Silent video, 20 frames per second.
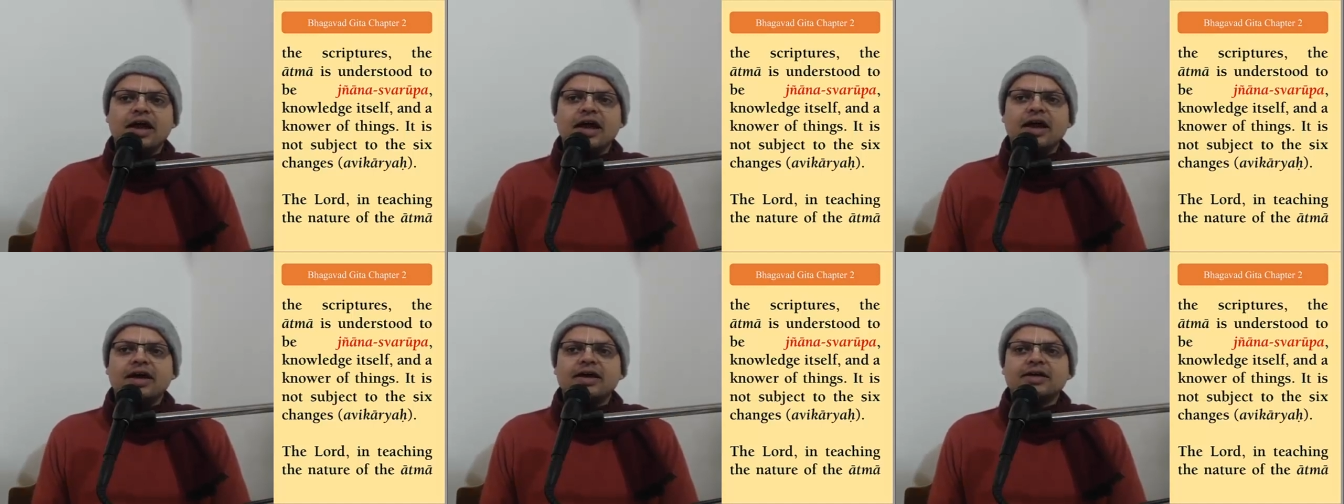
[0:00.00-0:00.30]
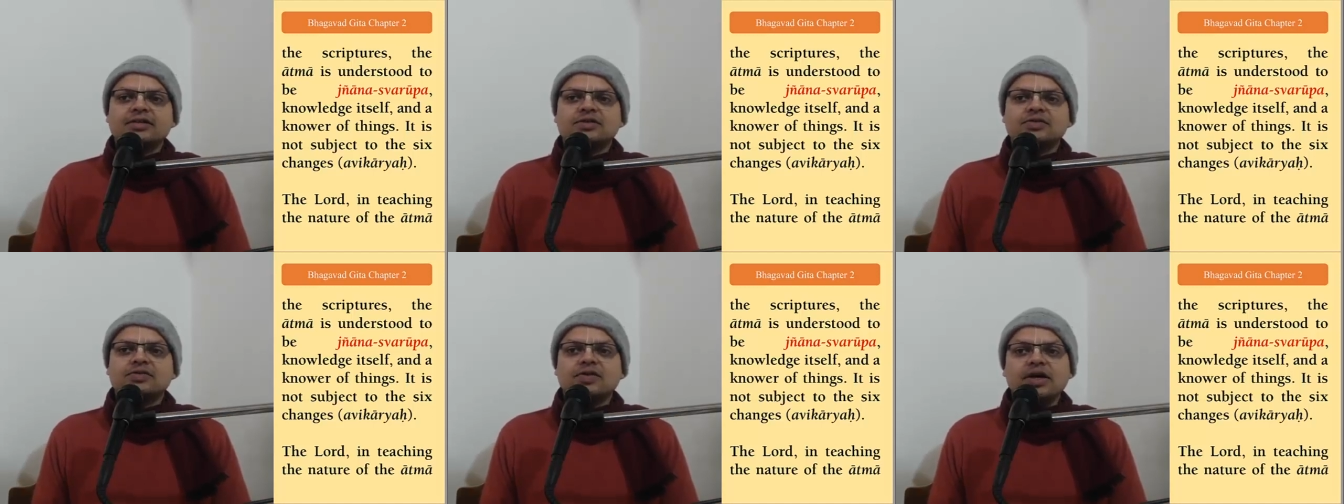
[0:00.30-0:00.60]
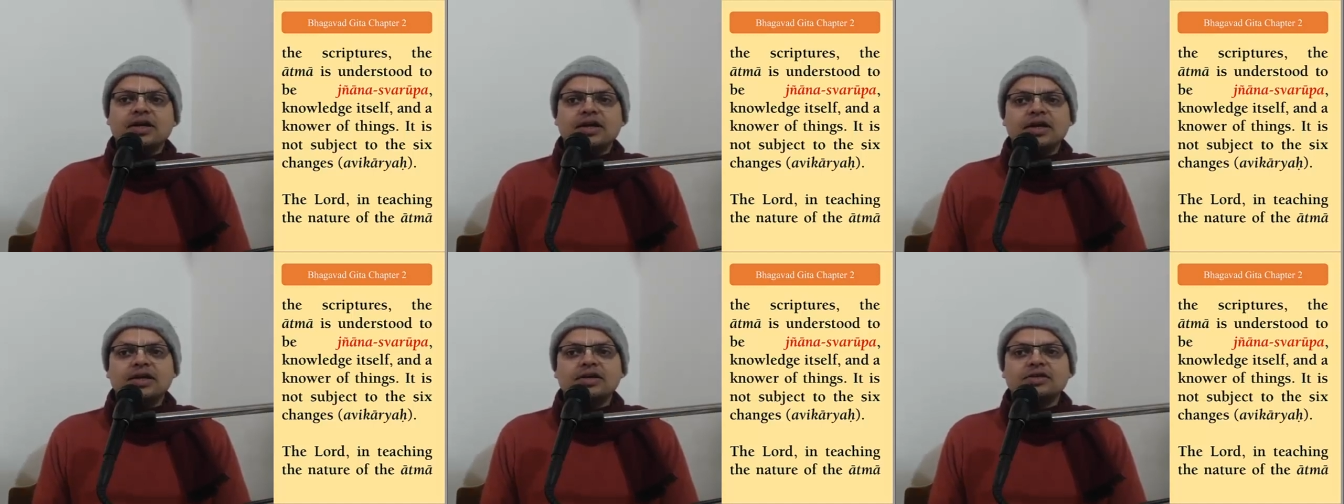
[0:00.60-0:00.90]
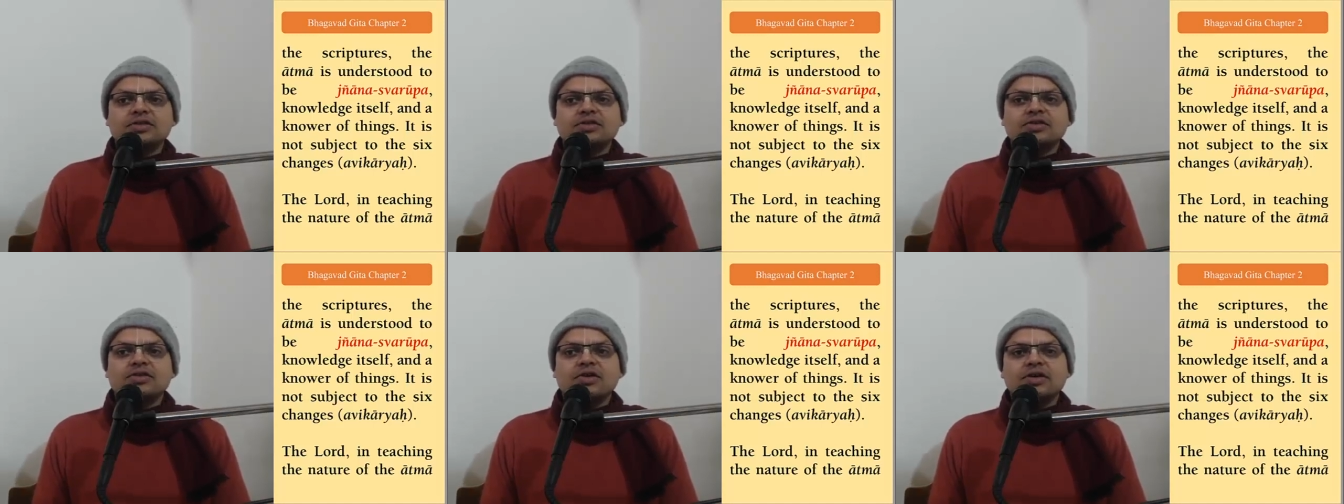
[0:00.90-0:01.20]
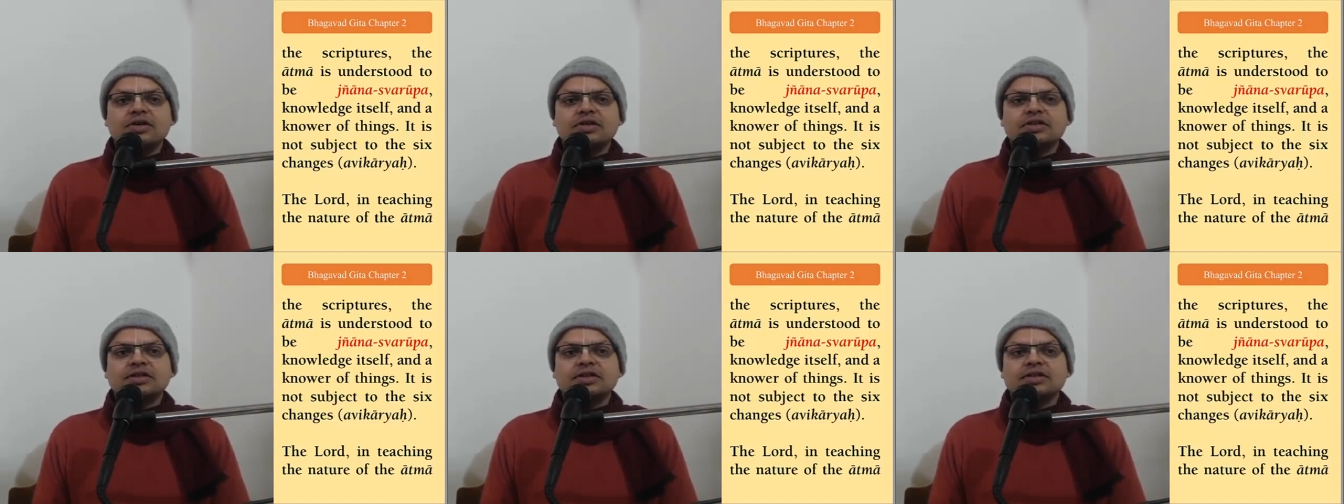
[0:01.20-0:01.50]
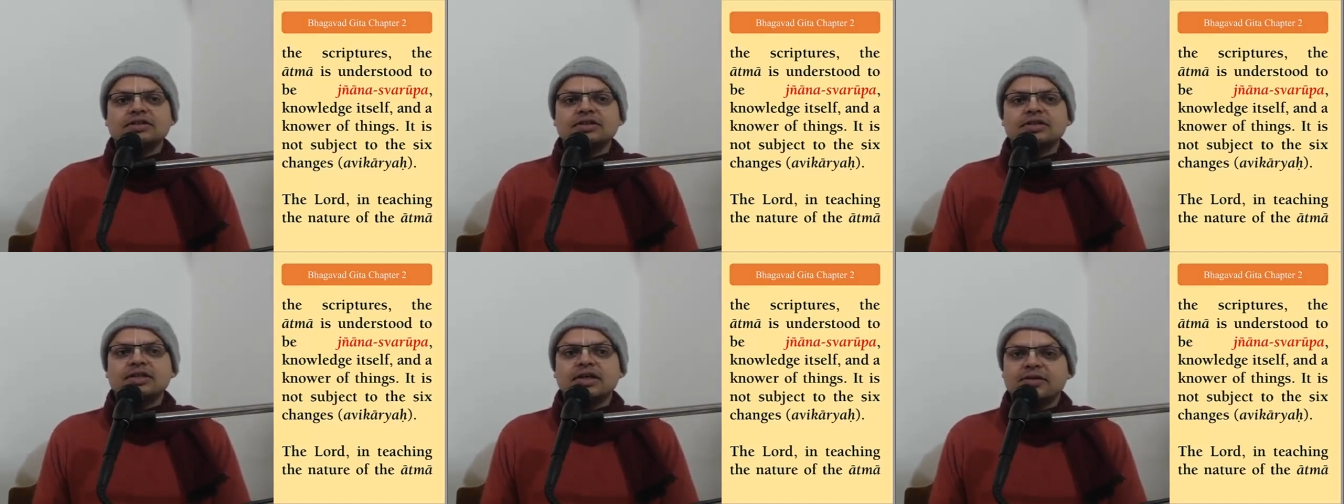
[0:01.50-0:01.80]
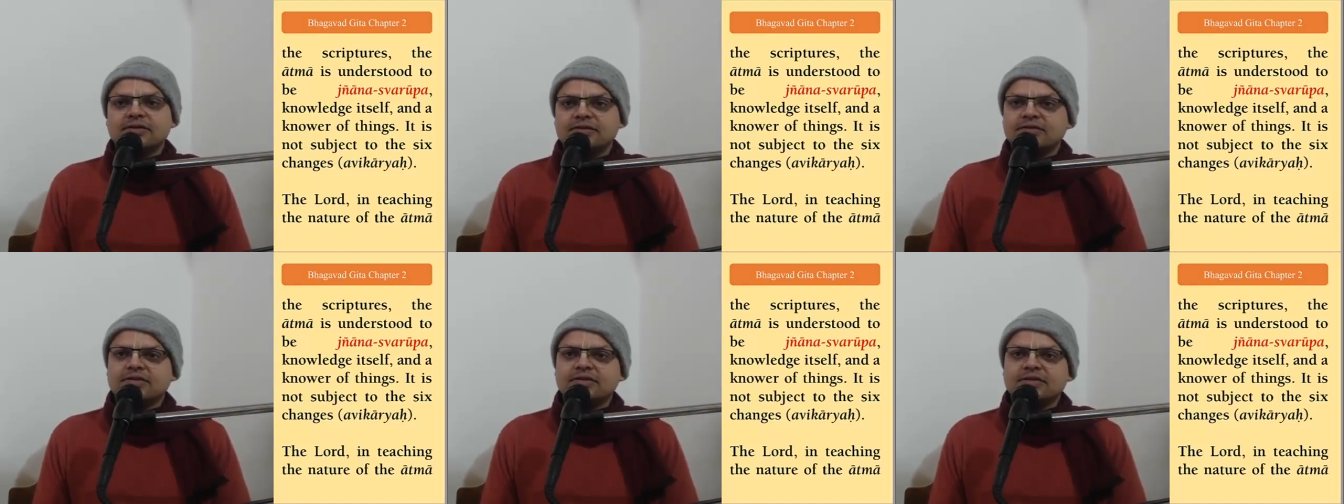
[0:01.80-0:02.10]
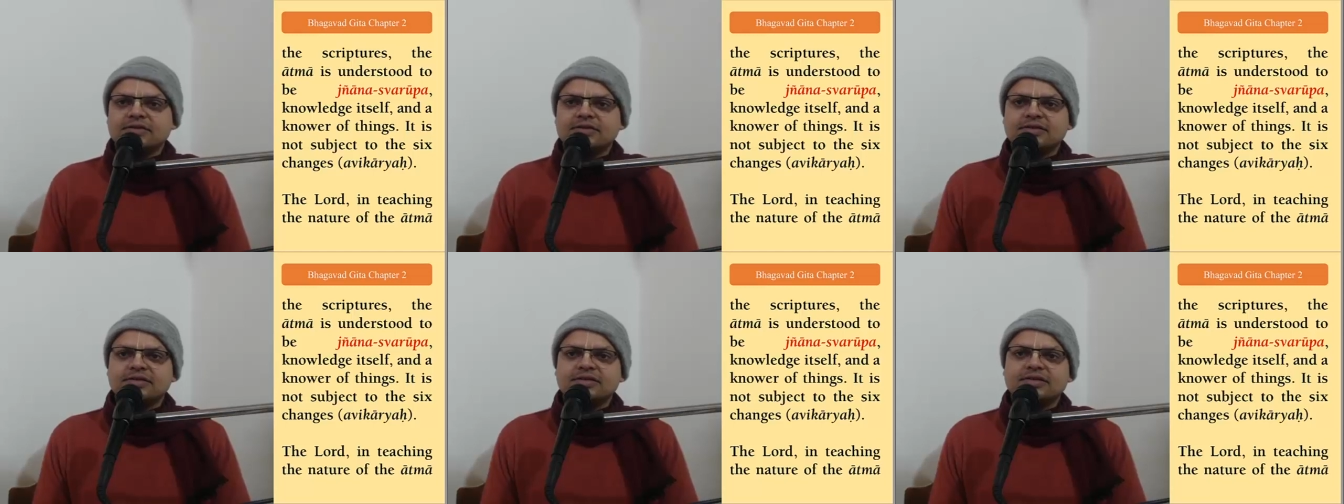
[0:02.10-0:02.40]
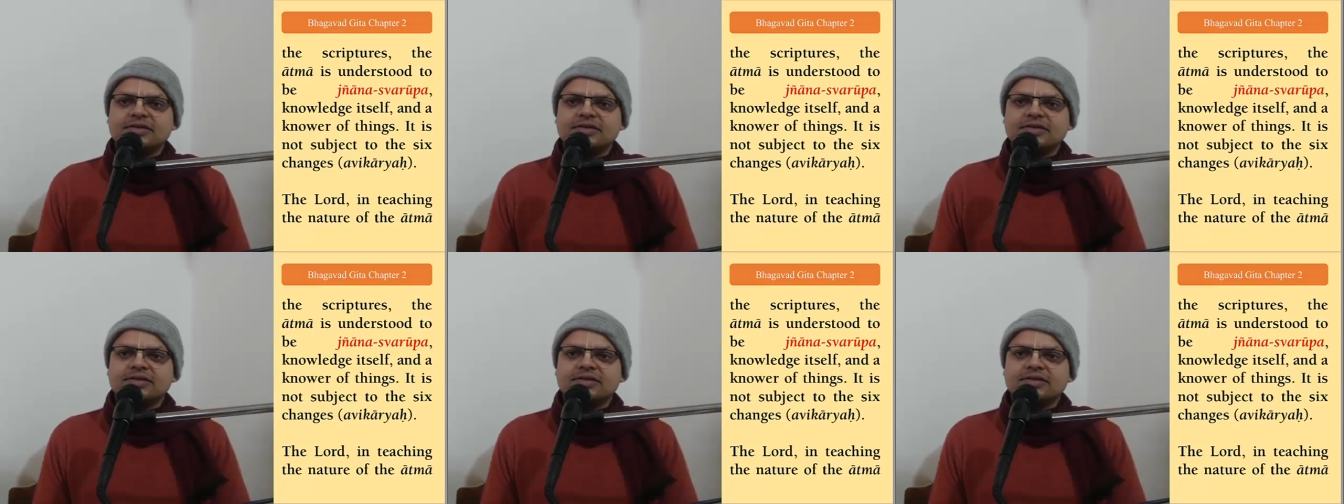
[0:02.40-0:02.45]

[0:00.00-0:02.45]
as well as consciousness.